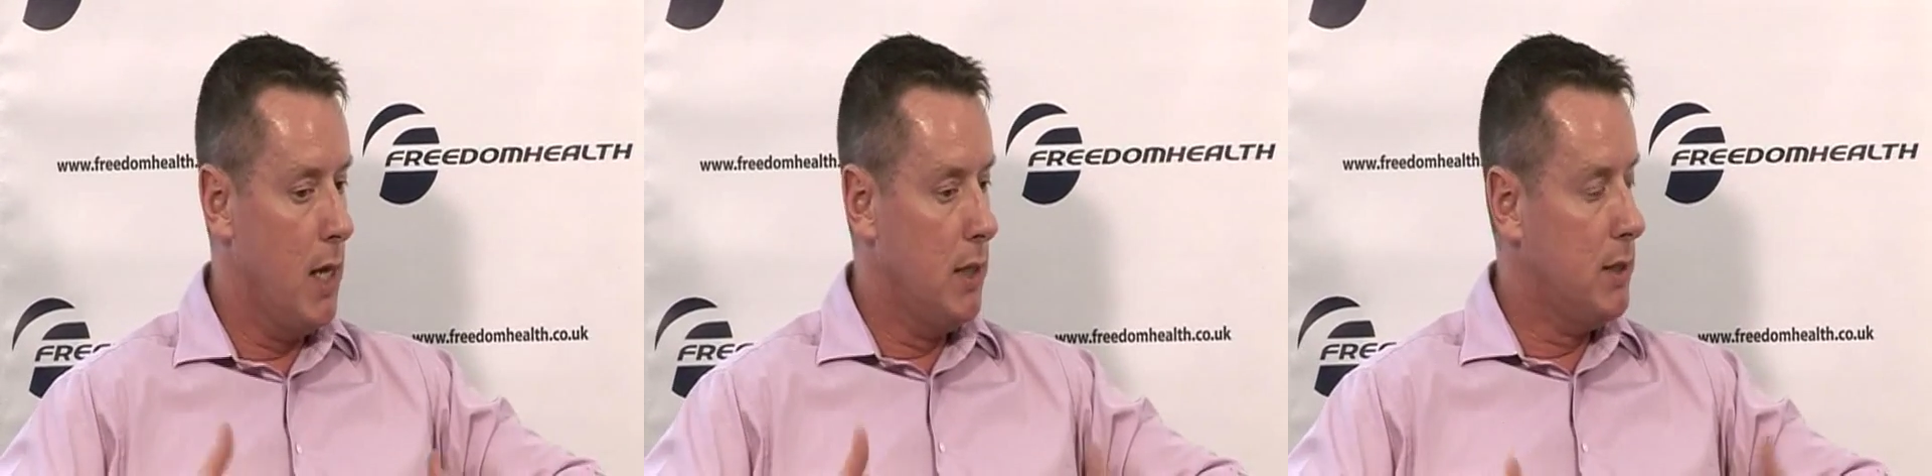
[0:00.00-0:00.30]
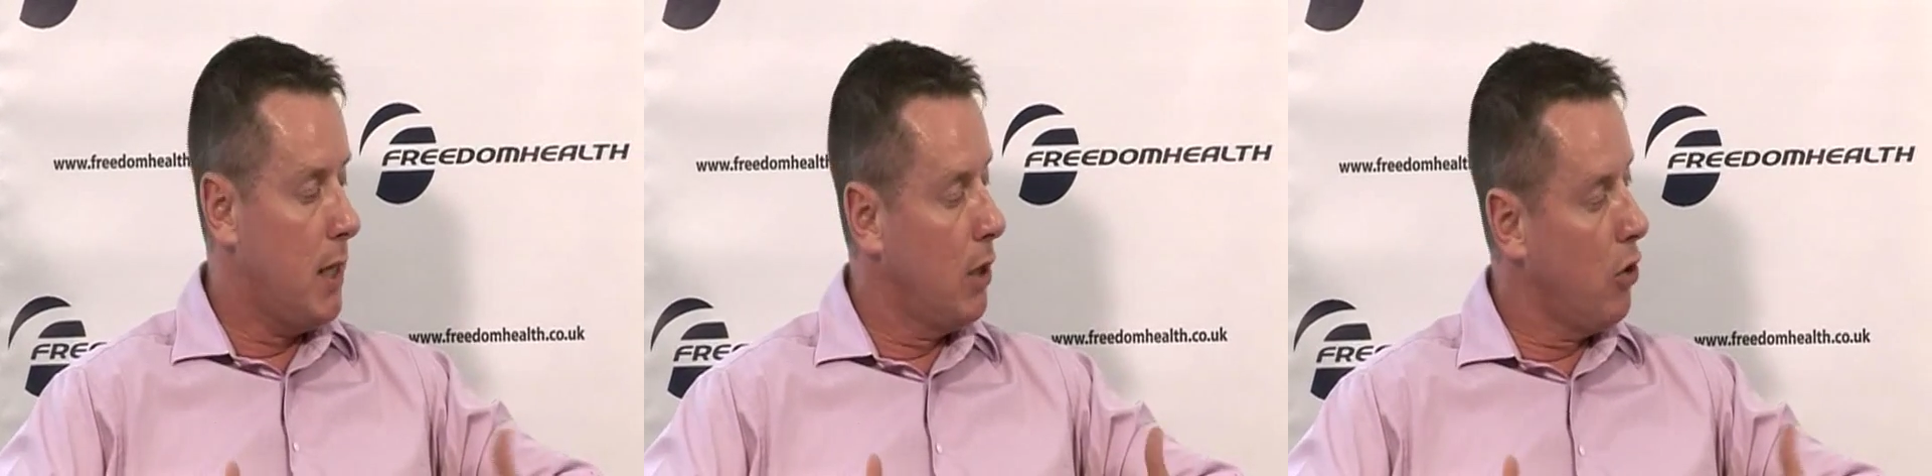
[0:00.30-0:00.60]

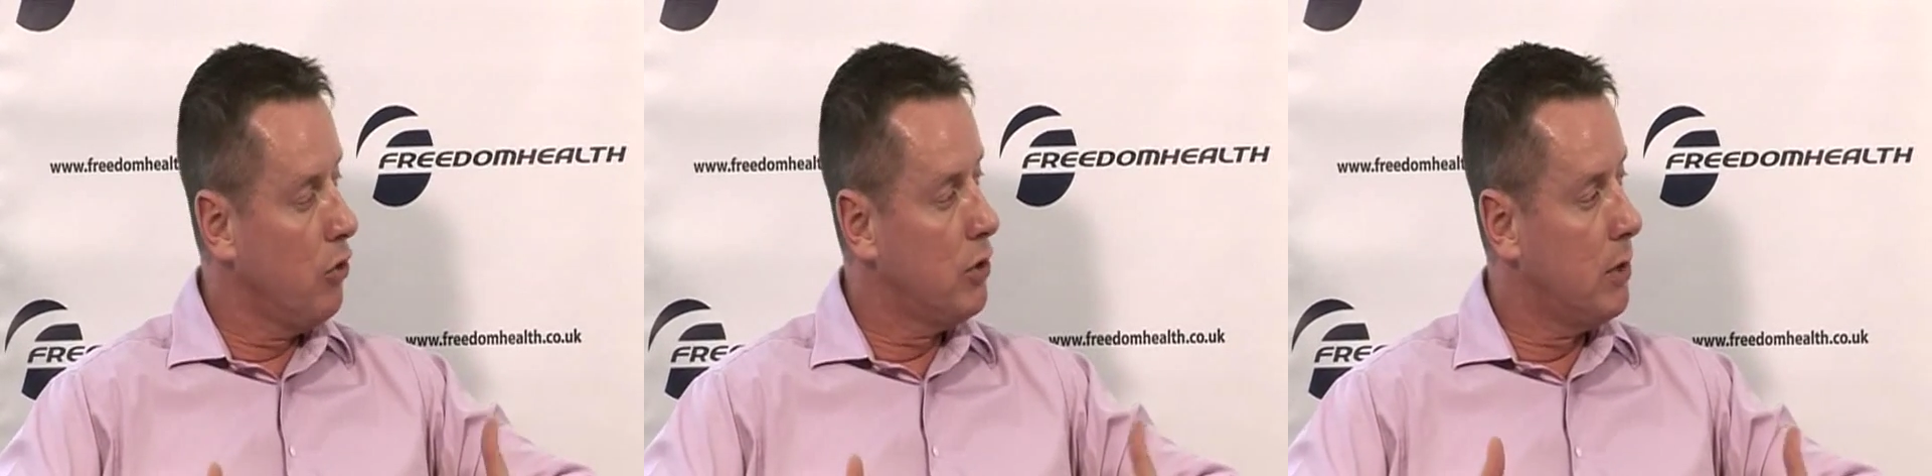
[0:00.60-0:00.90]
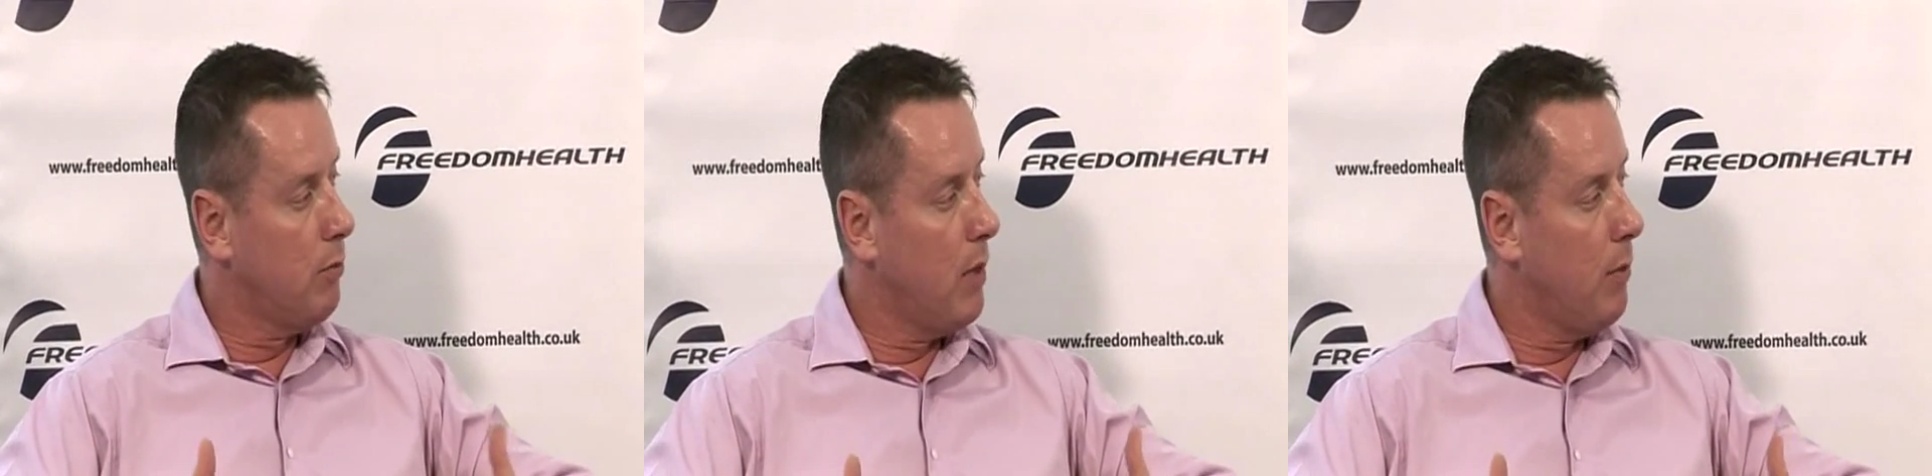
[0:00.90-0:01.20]
stay
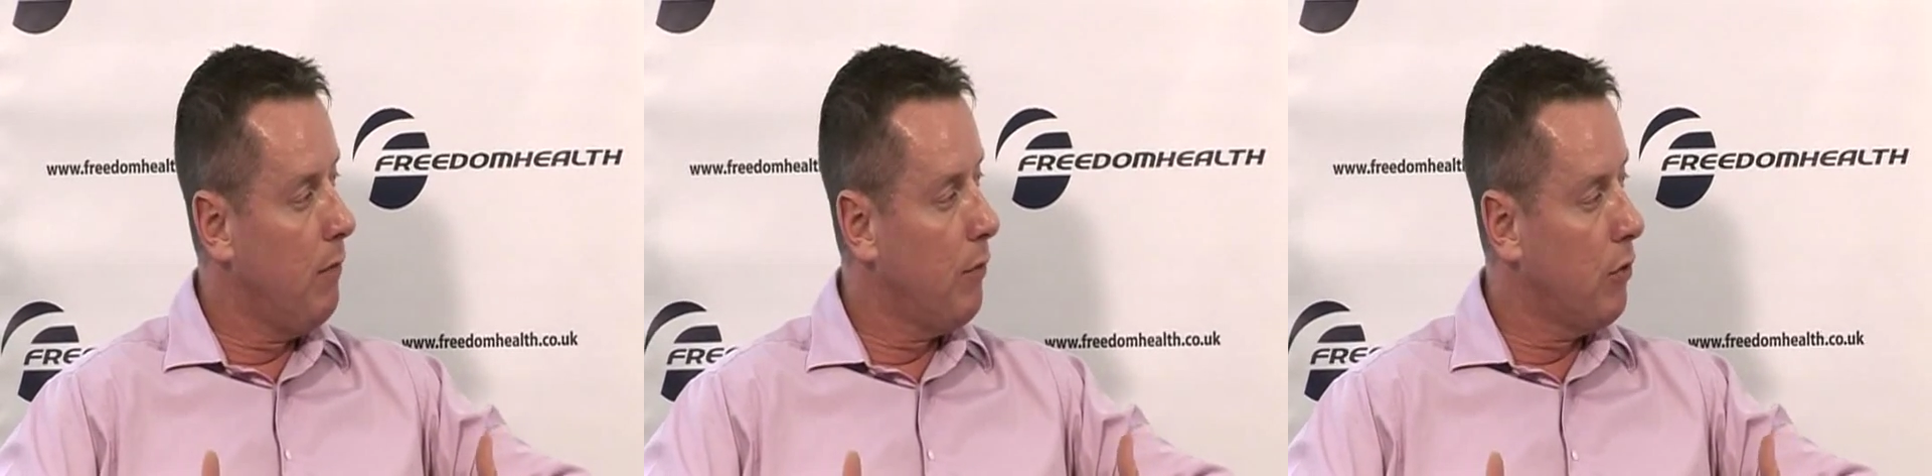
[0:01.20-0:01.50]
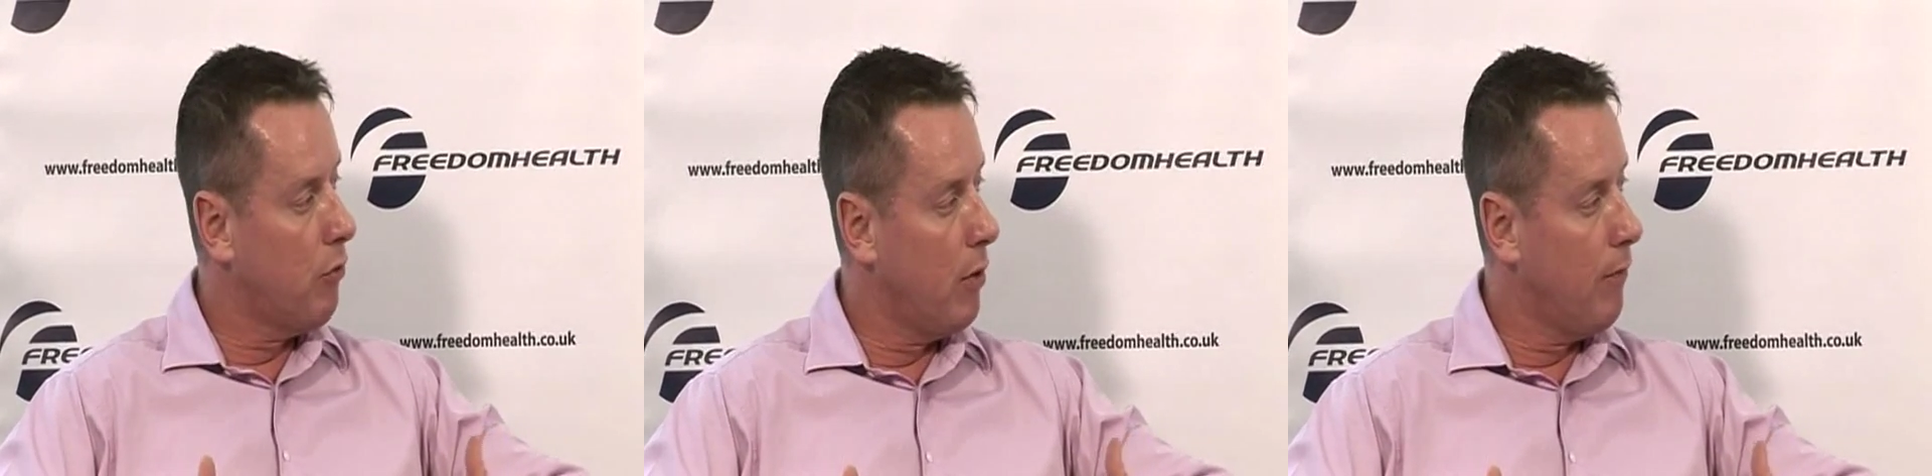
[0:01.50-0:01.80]
constant maybe for
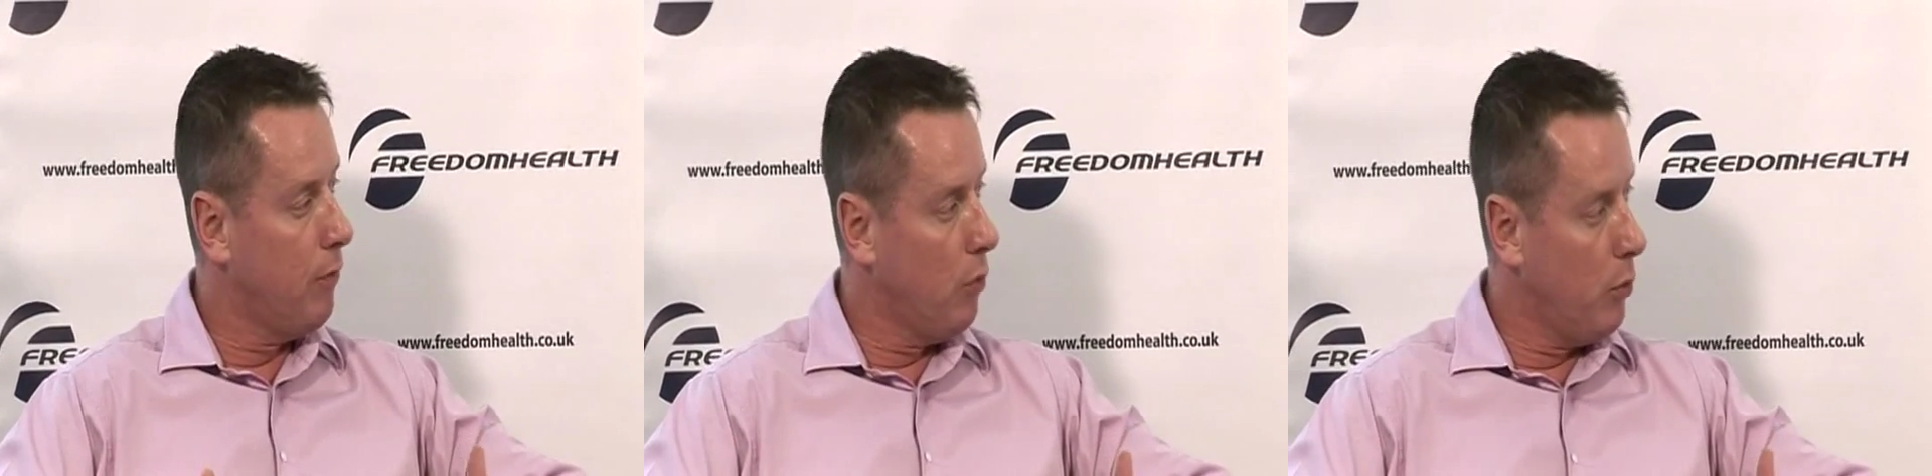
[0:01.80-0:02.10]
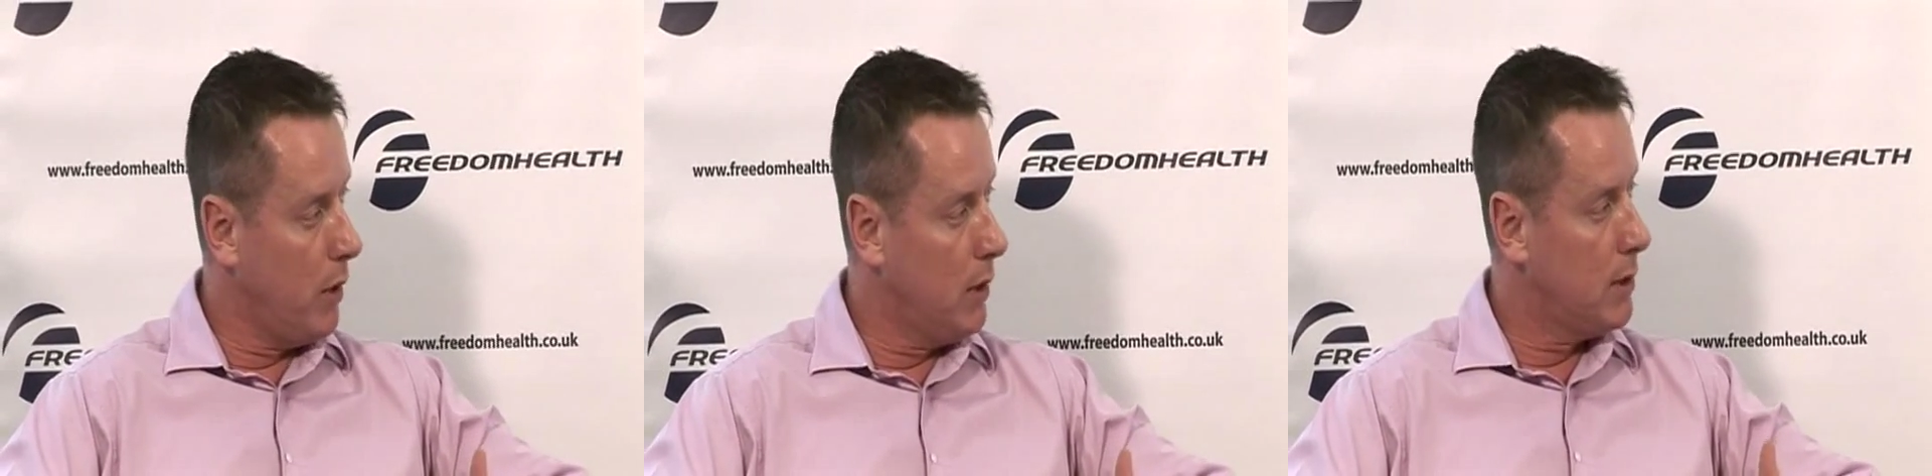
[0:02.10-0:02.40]
3 or 4
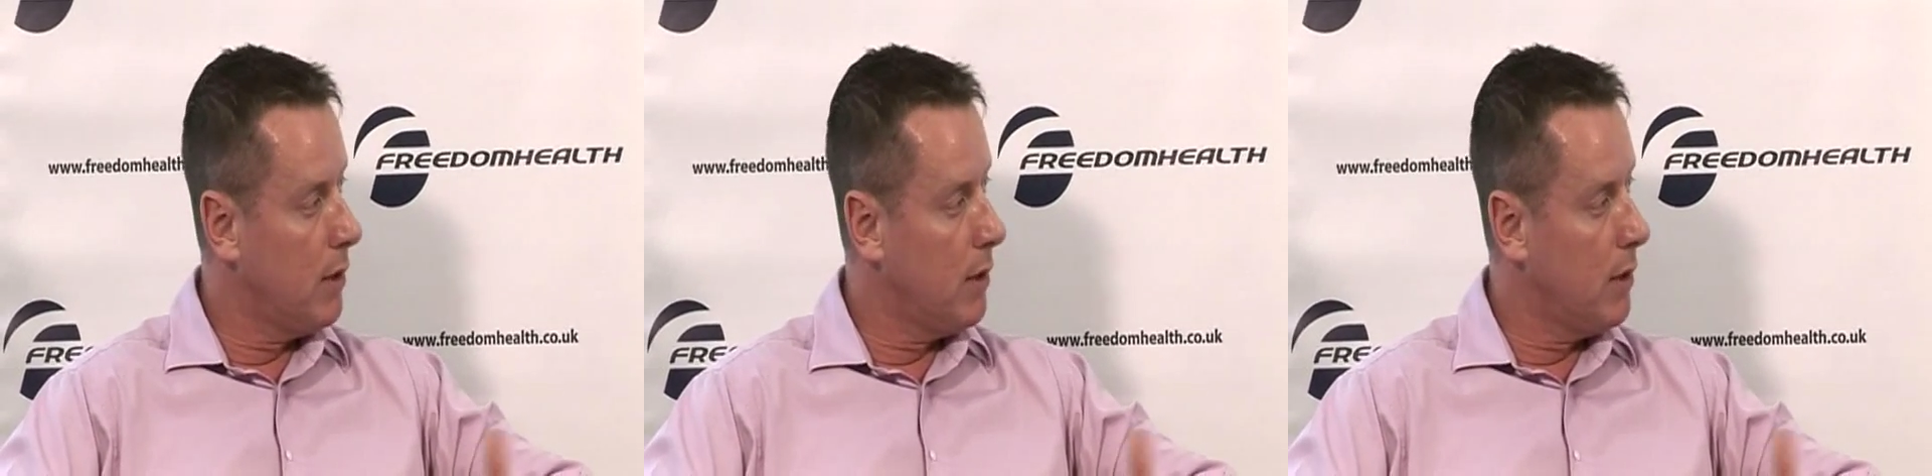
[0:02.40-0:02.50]
weeks,